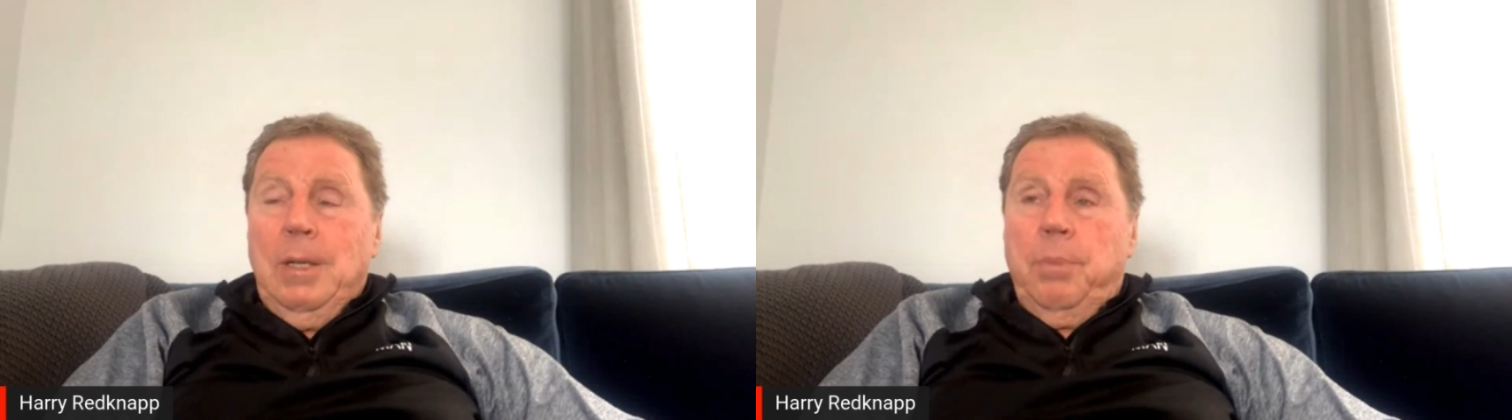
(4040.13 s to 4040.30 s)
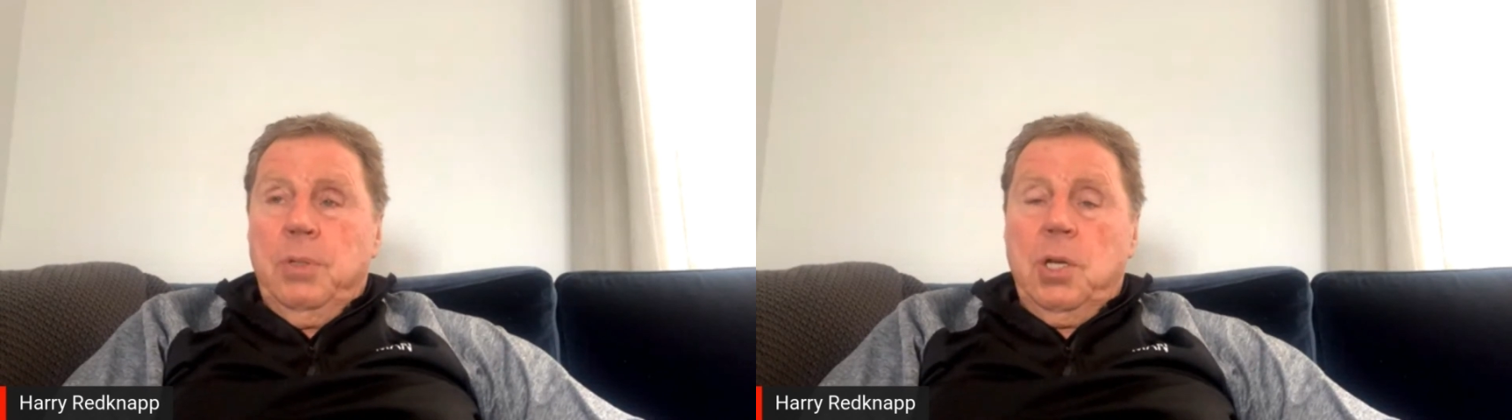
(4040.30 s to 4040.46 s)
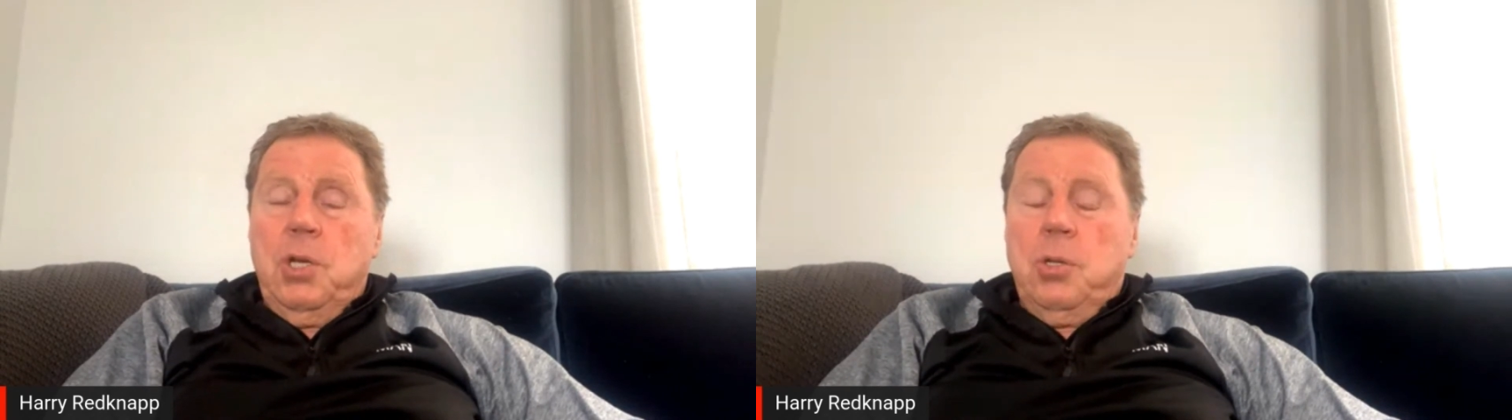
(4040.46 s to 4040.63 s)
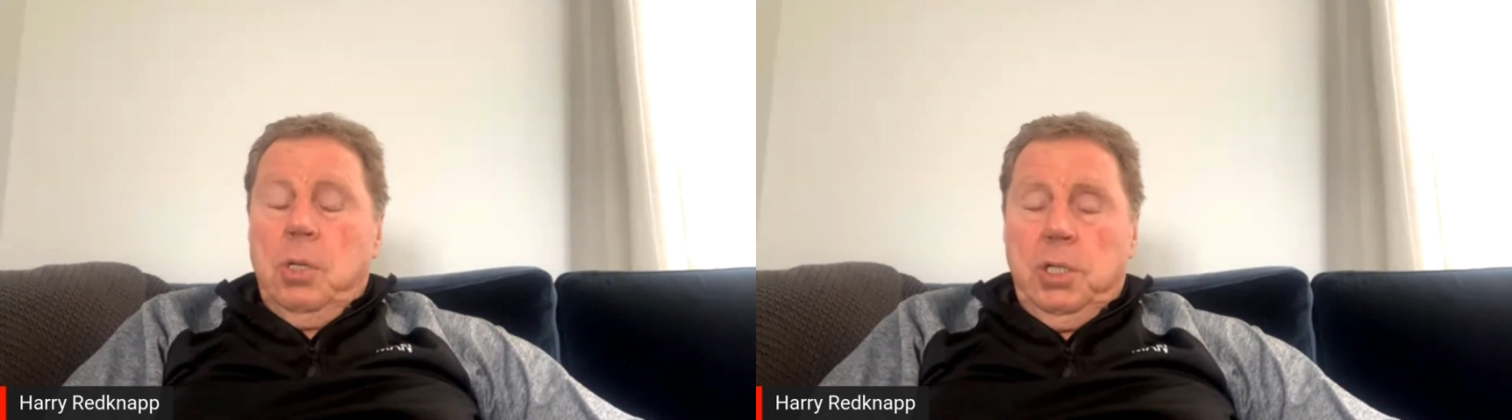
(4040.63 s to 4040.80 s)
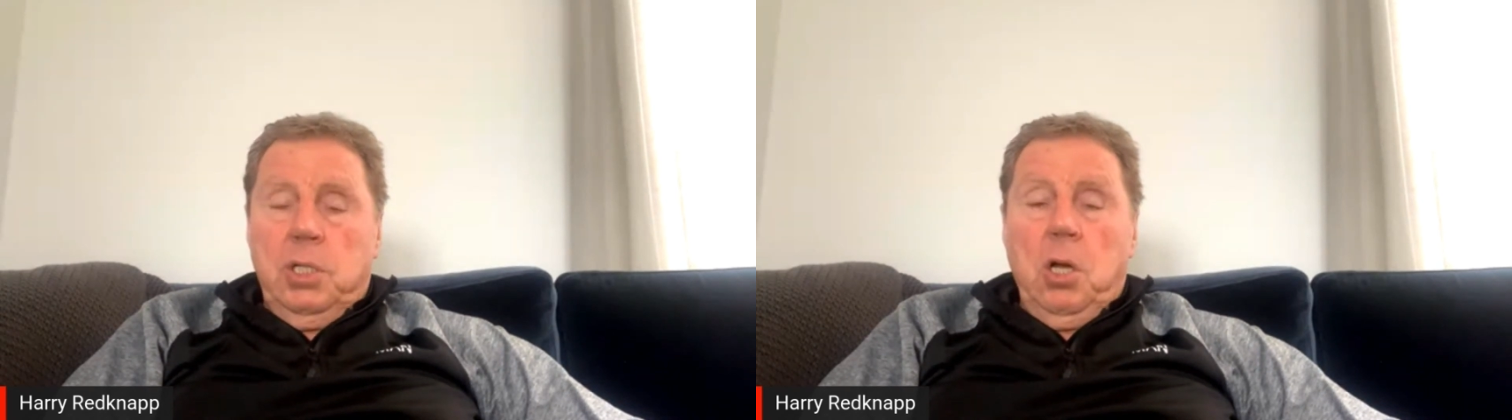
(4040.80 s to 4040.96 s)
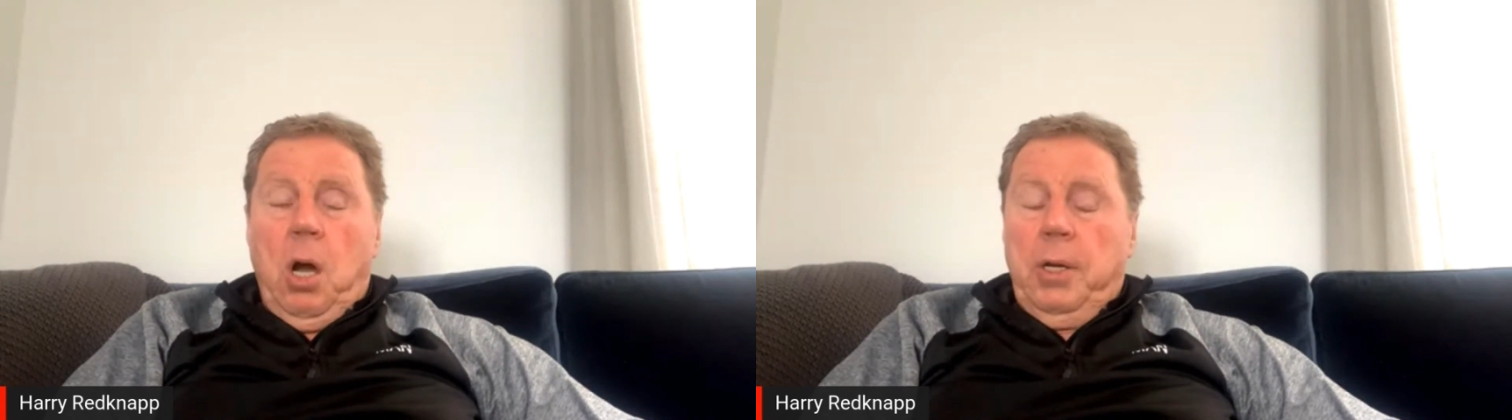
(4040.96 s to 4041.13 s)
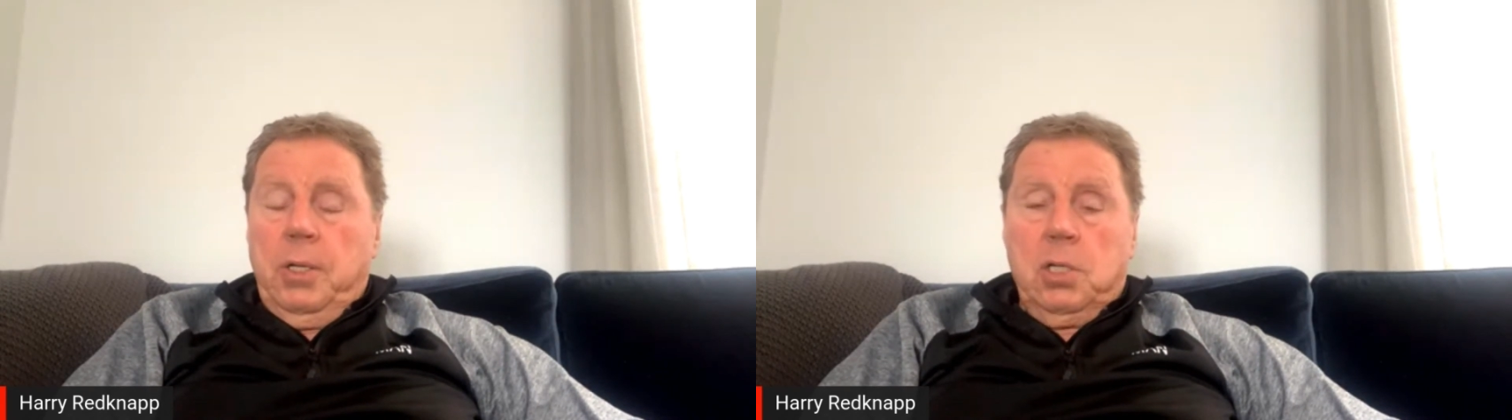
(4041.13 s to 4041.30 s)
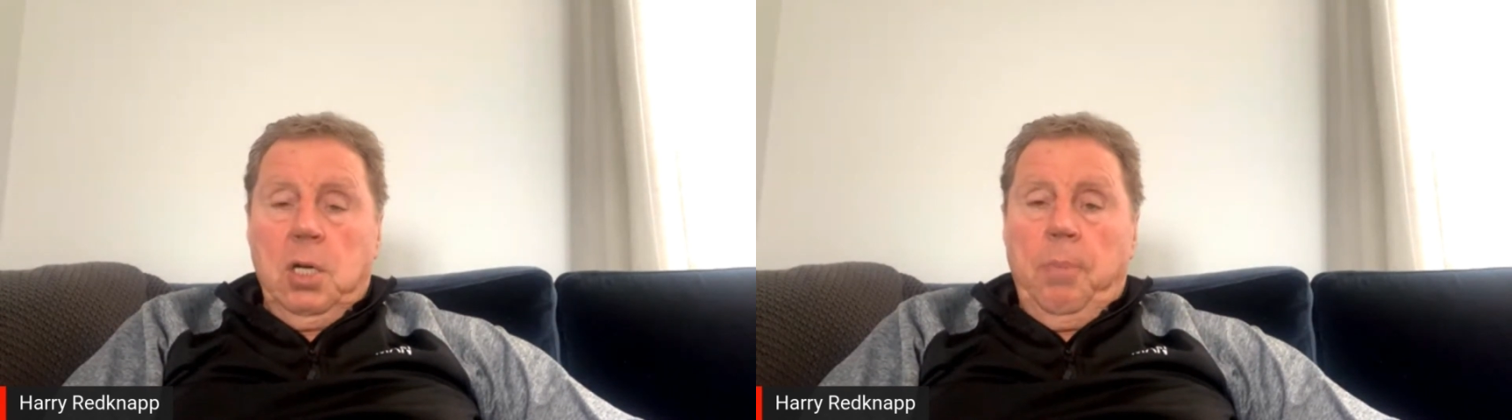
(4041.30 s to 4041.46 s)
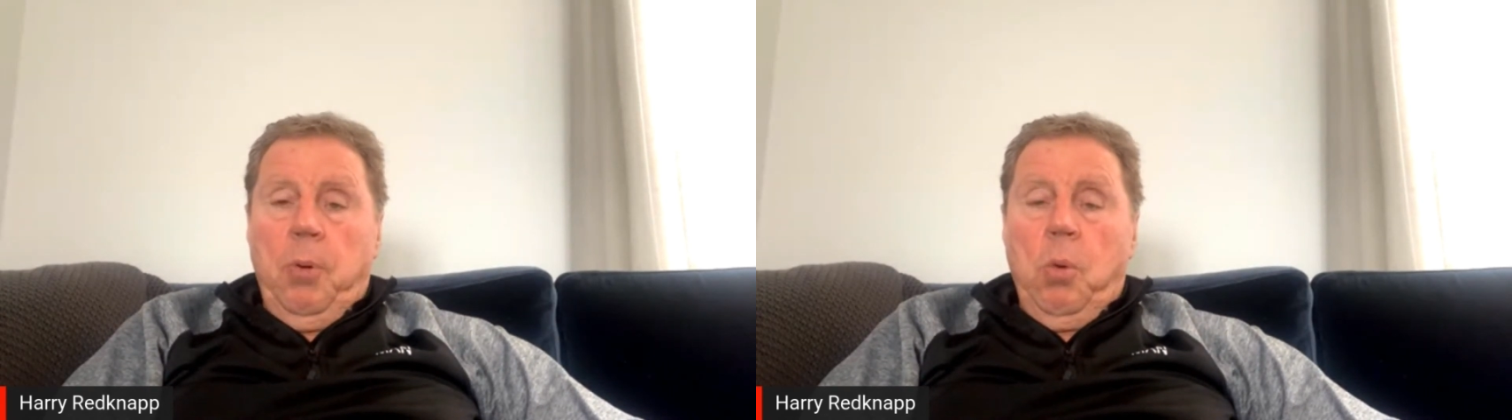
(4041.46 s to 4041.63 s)
position is starting to
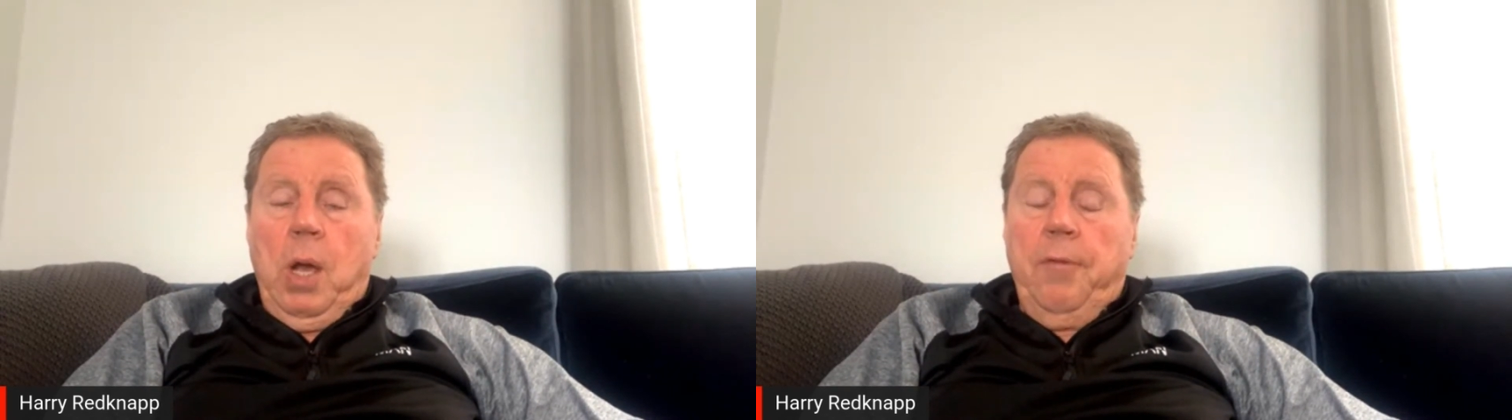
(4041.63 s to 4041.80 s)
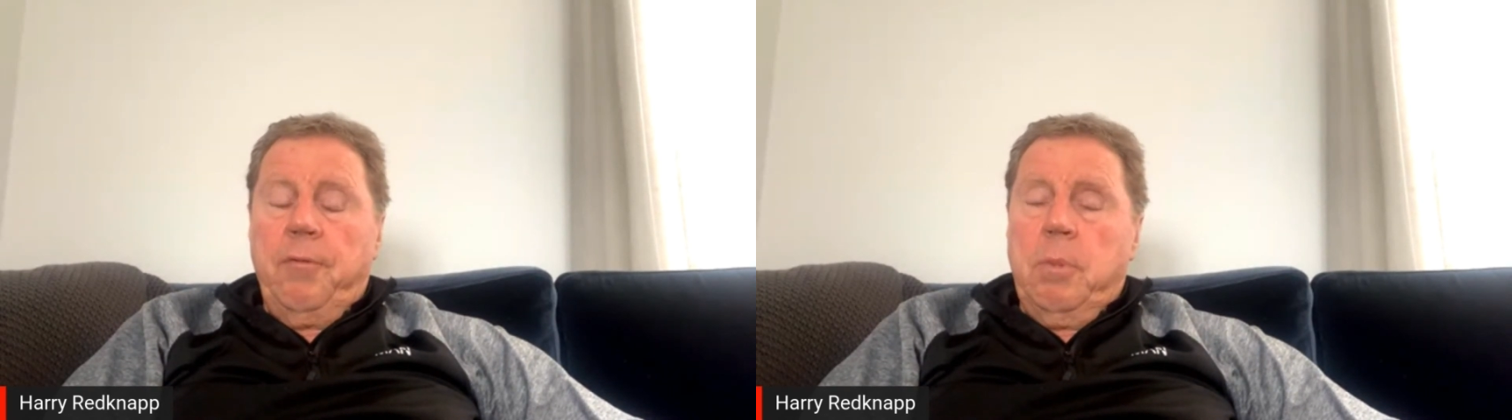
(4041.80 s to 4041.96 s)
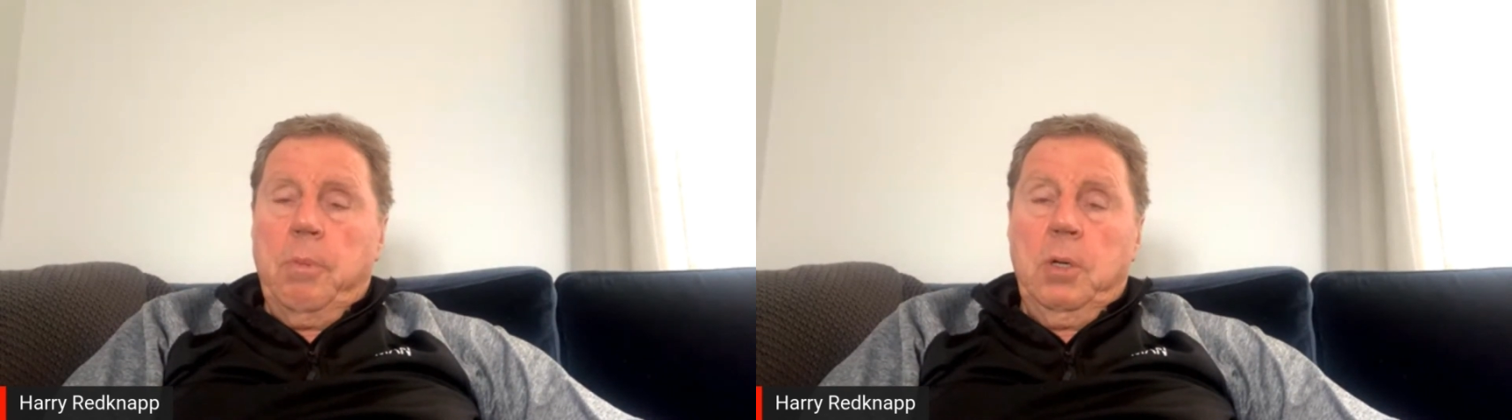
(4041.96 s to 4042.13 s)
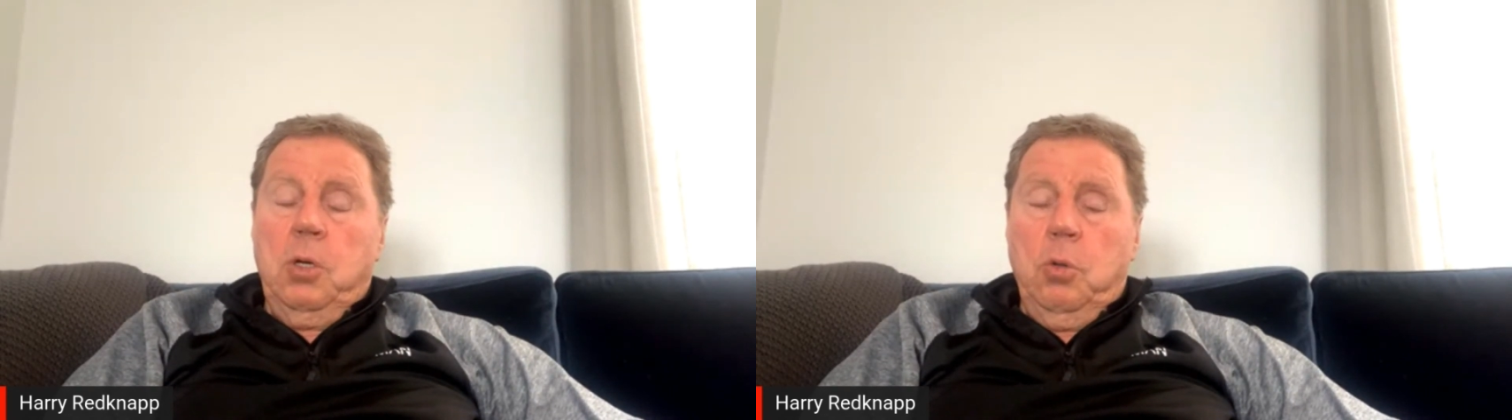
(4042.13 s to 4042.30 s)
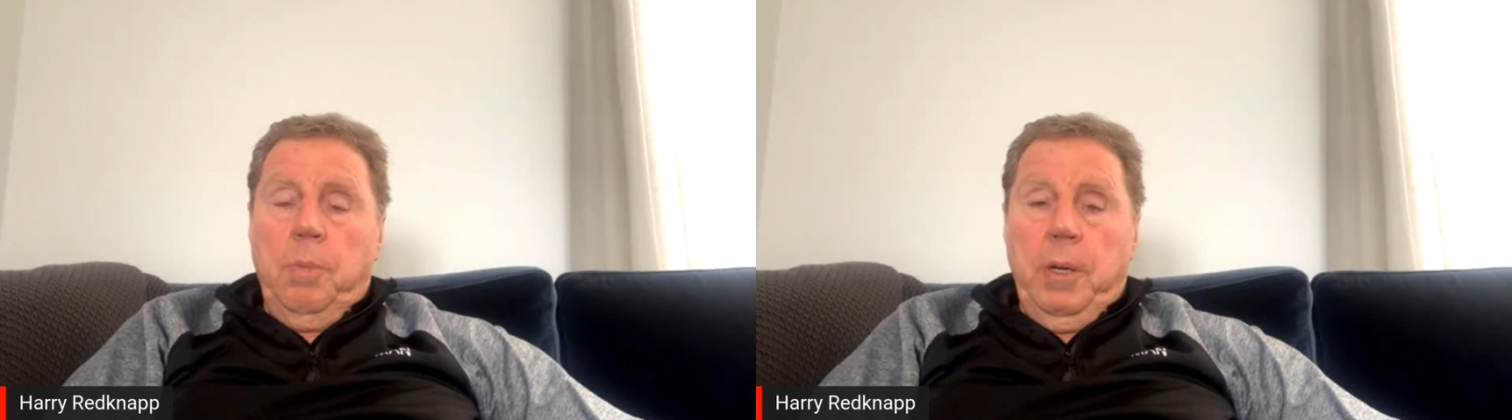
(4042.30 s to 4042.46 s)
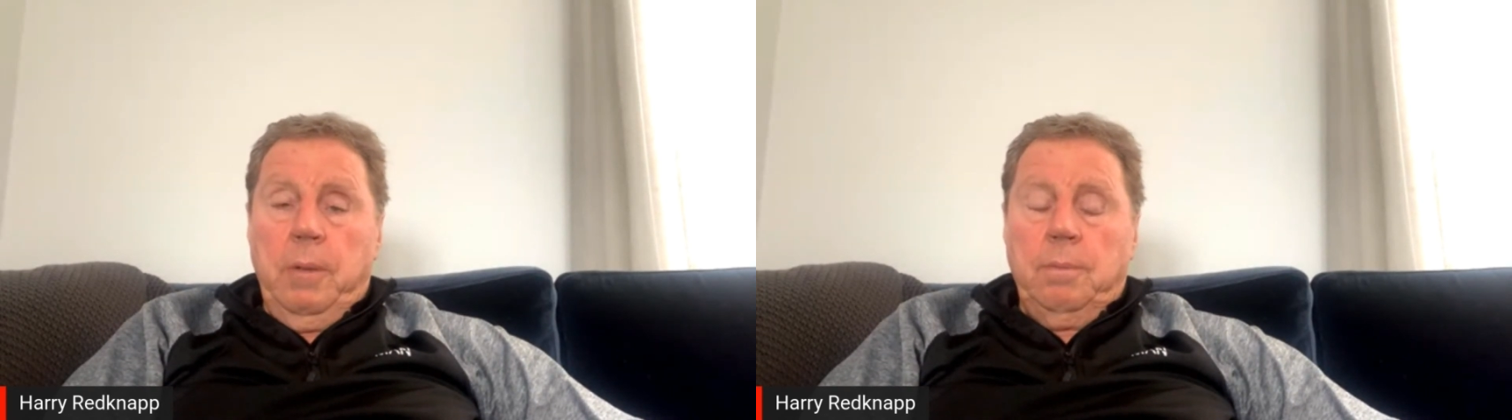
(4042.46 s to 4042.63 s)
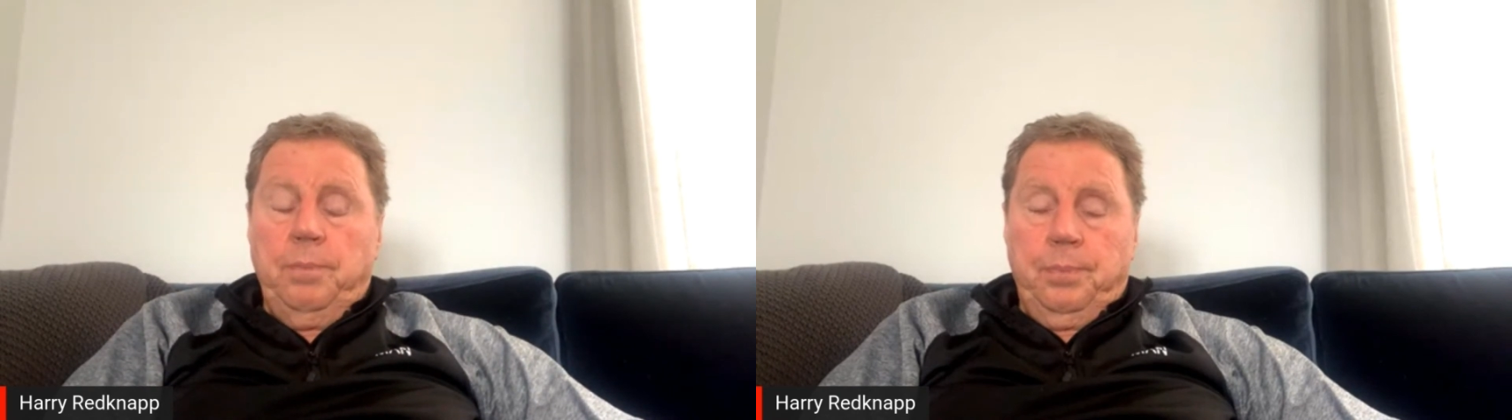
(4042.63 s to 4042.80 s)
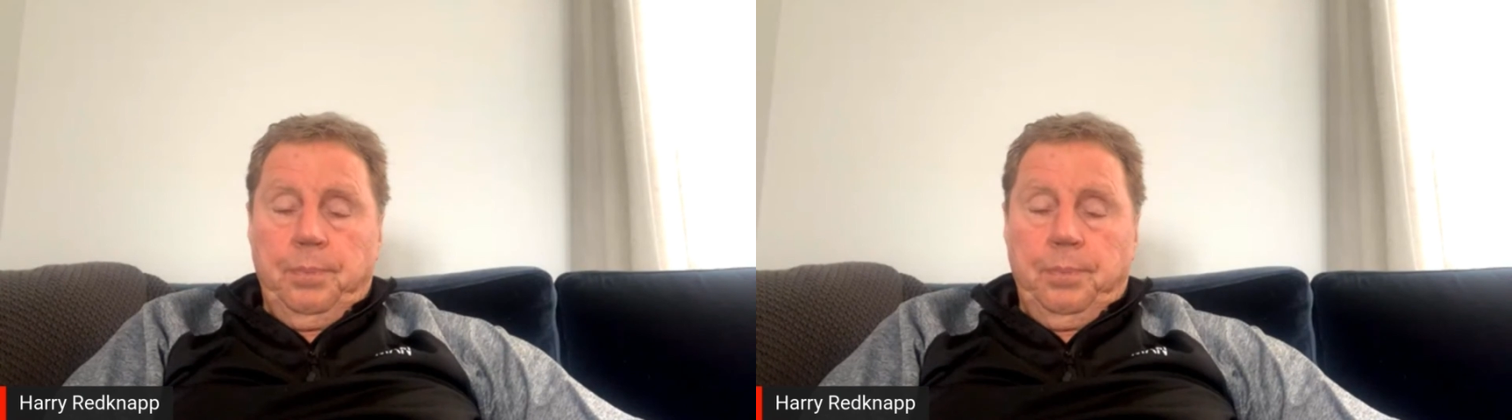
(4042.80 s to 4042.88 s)
slip away from them a little bit.